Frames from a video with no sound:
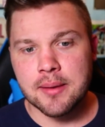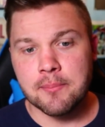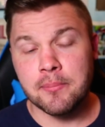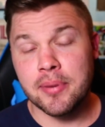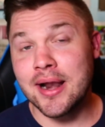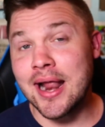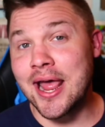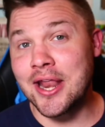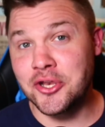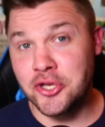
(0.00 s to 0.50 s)

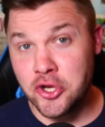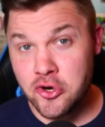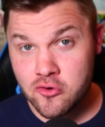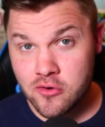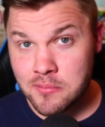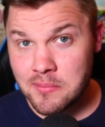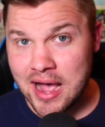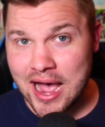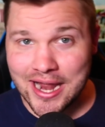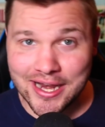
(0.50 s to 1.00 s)
but I do
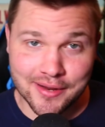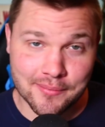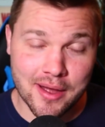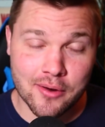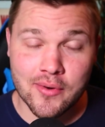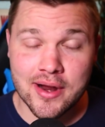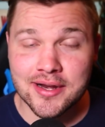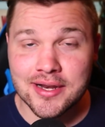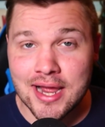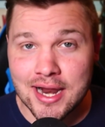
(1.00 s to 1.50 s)
remind him
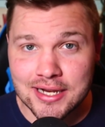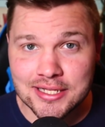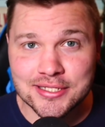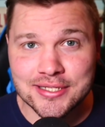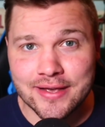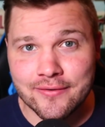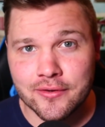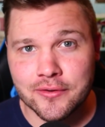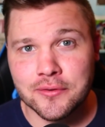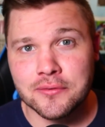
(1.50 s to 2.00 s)
I ranked
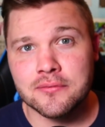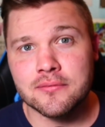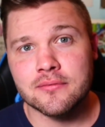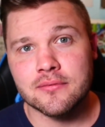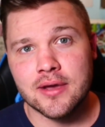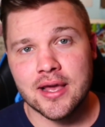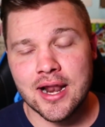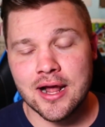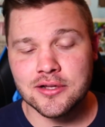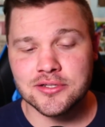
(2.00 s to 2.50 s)
97th,
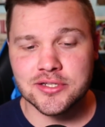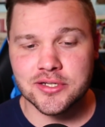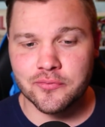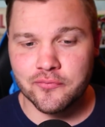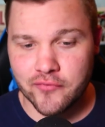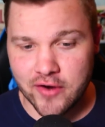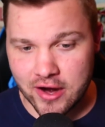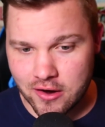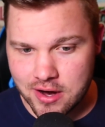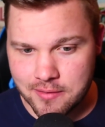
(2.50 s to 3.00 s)
and I was
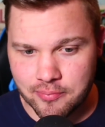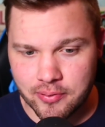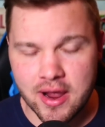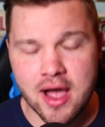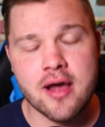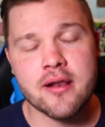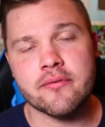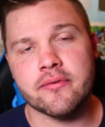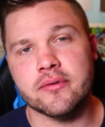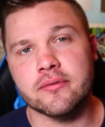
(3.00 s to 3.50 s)
very
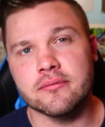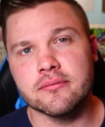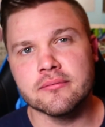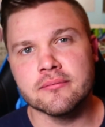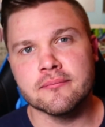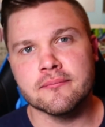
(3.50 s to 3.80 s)
proud of it.